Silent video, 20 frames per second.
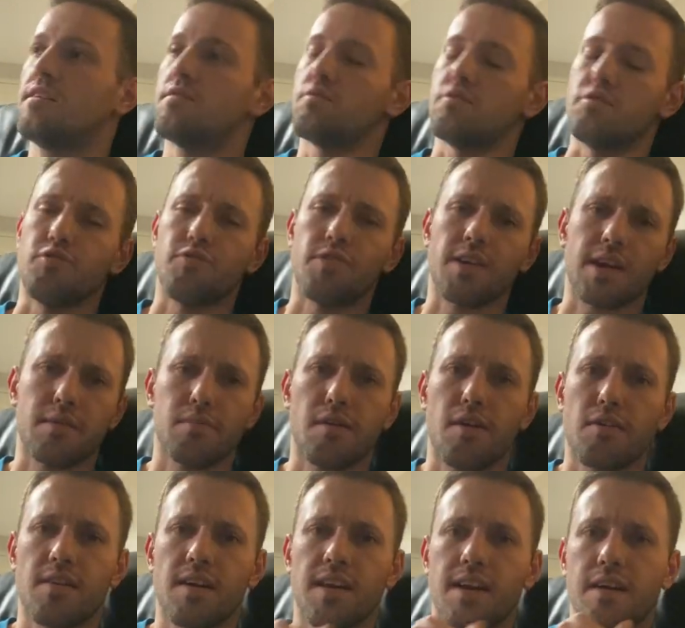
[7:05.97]
When you think
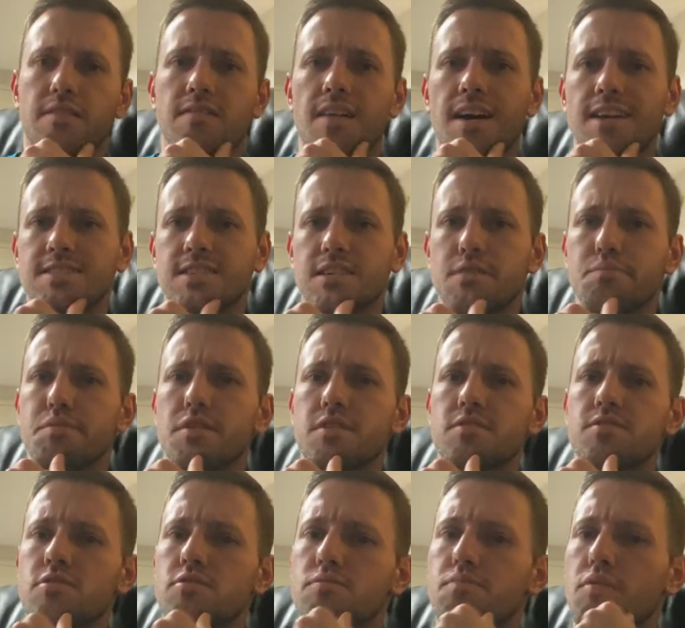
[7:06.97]
about kind of classic big
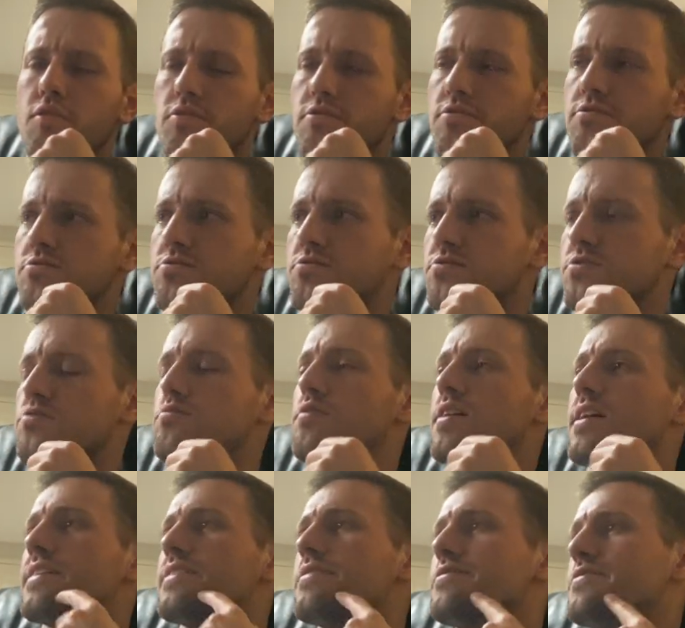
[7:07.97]
little partners, you
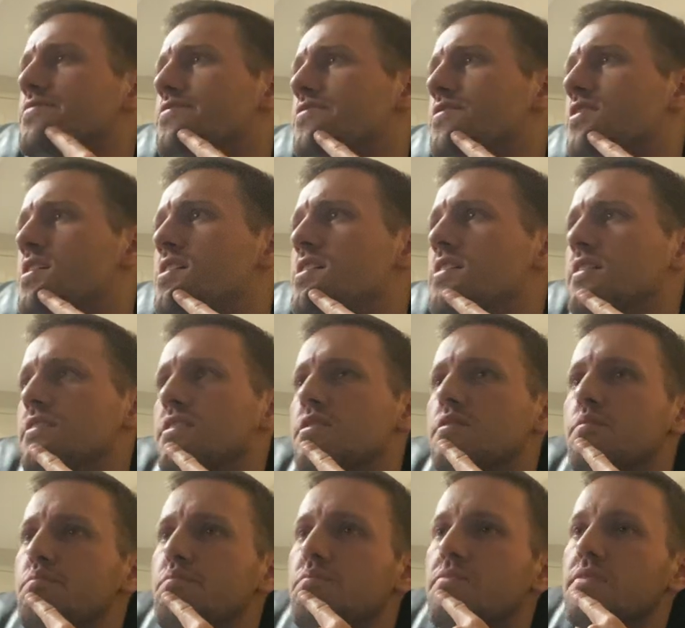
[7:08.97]
have
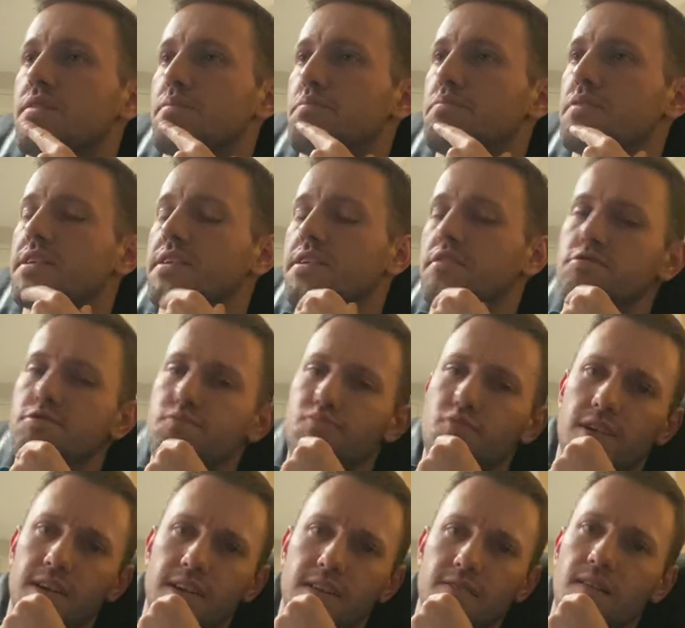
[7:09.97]
a big who's
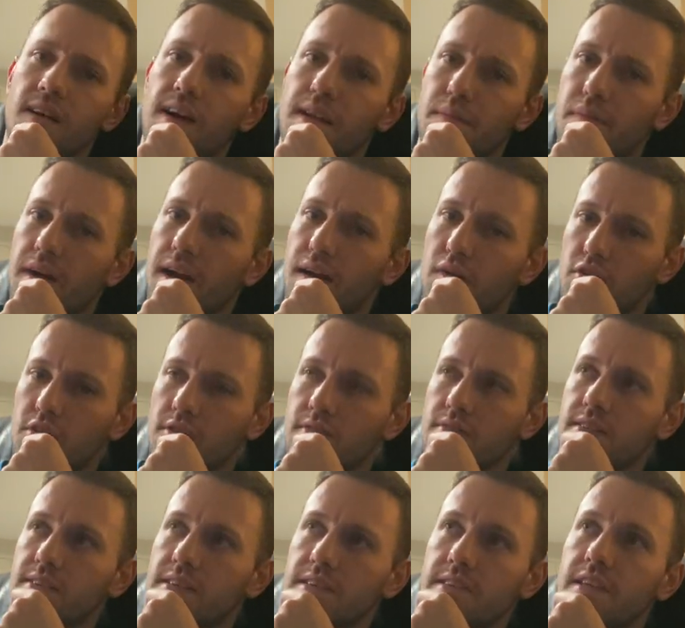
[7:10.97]
bringing a lot of power,
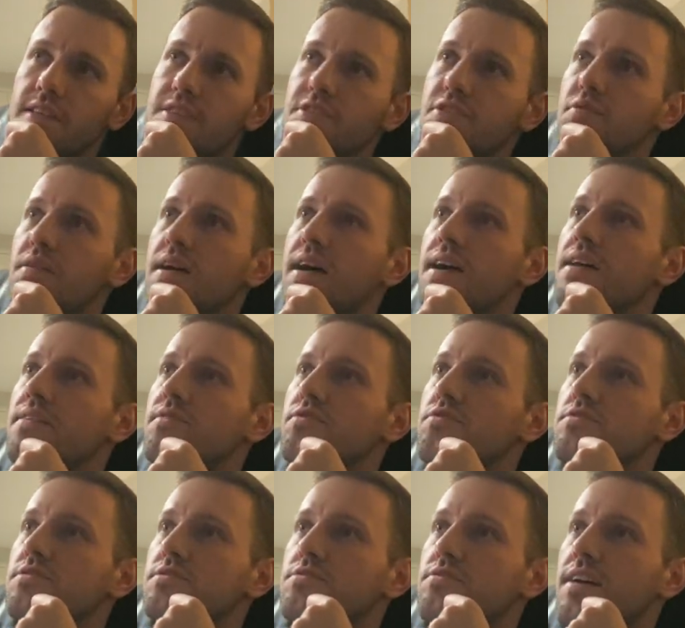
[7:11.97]
and then you have a
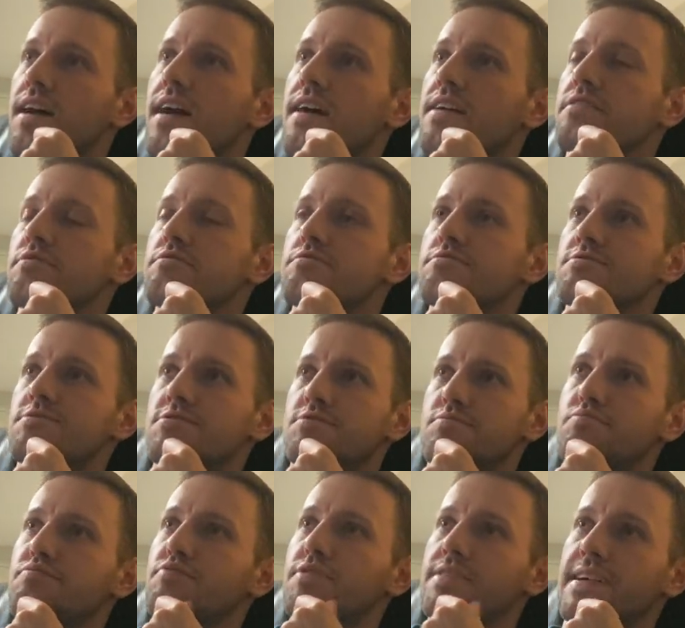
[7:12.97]
little guy who's
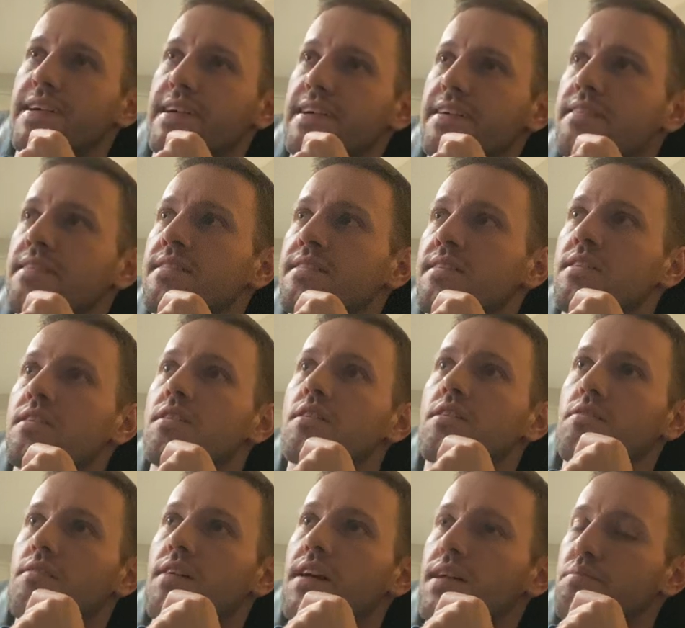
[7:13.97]
bringing
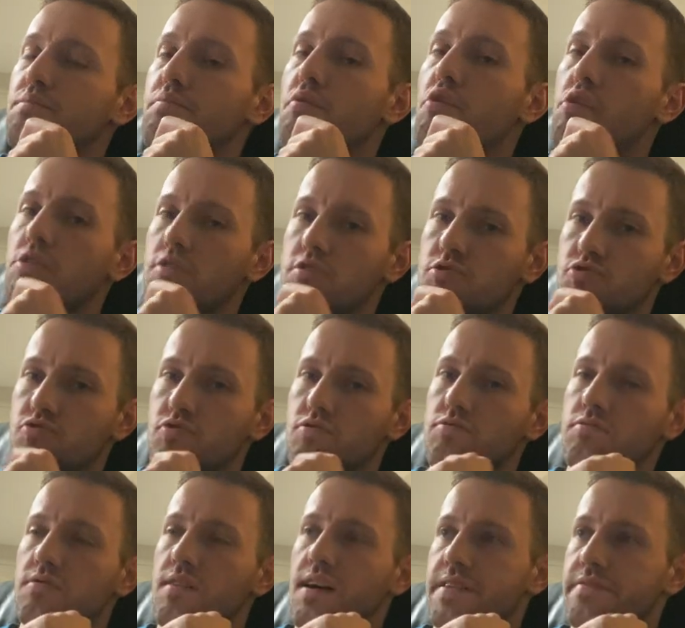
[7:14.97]
a lot of ball
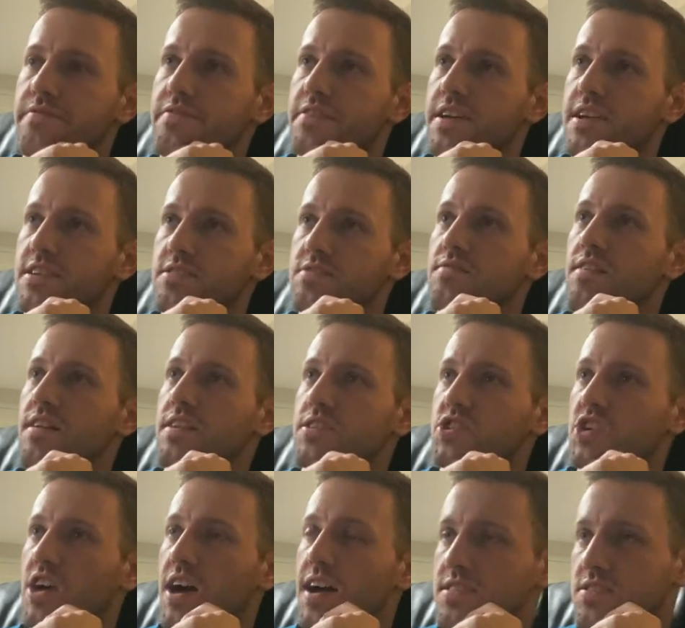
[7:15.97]
control, a lot of finesse, a lot of
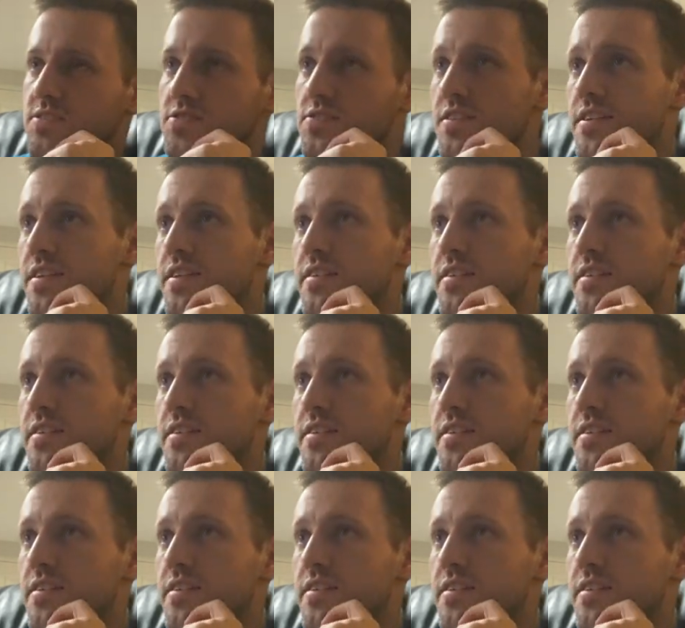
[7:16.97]
shots.